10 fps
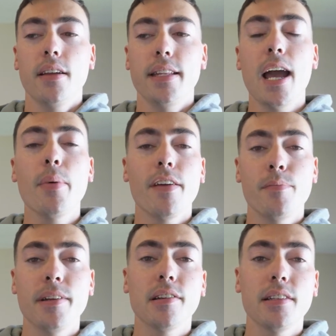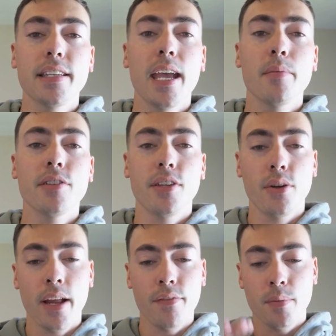now we have mirrorless cameras that
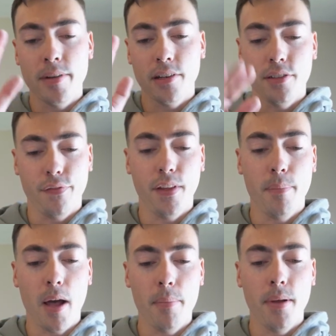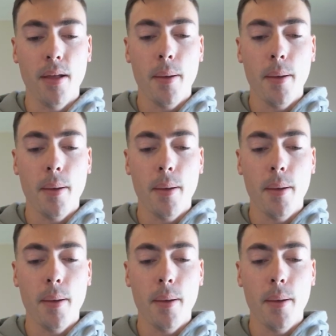don't have the mirrors that flip up.